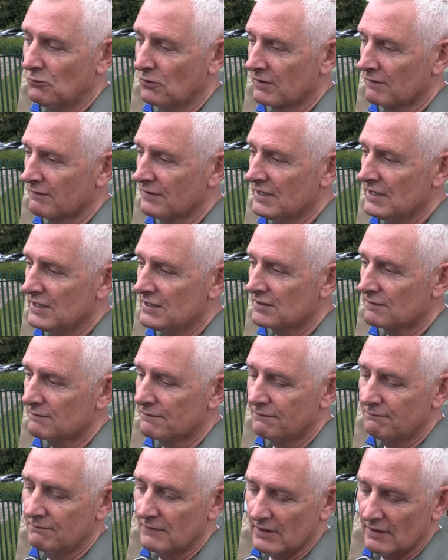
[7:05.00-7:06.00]
one of these
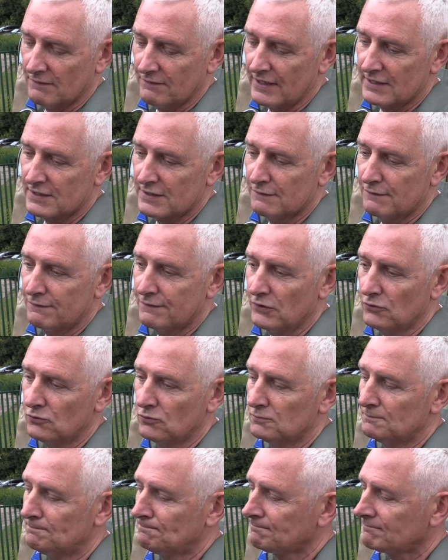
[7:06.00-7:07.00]
of effective
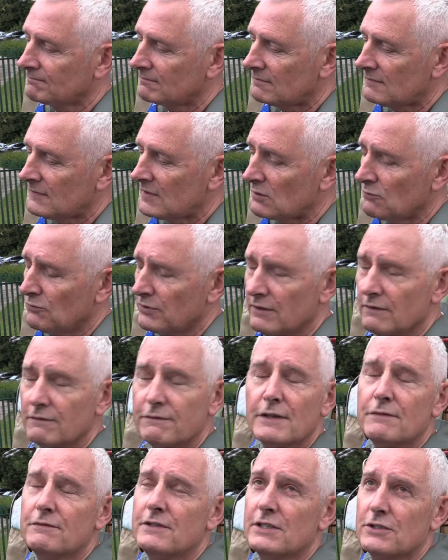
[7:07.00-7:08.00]
fuel within
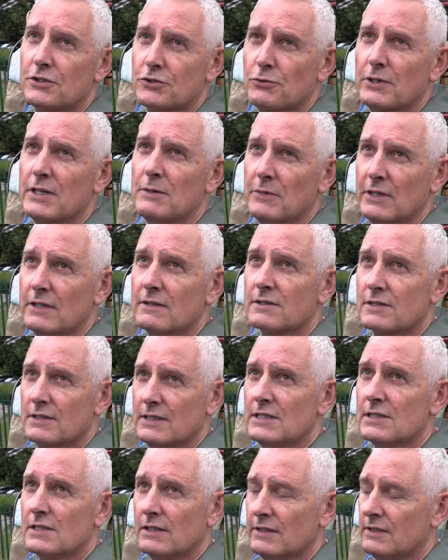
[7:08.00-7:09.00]
15 to 20 minutes
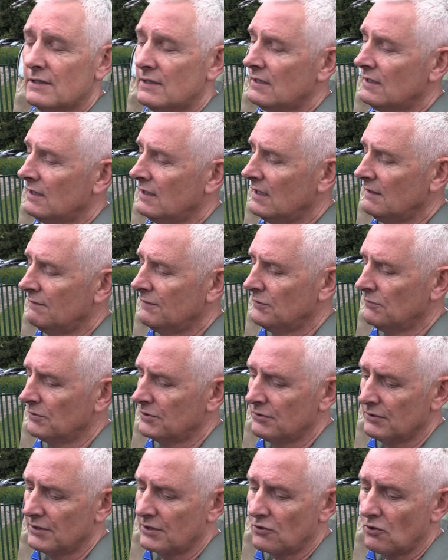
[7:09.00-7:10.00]
easily if you were
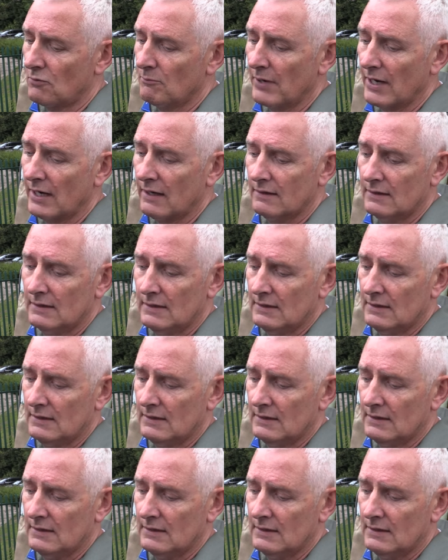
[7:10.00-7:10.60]
doing combat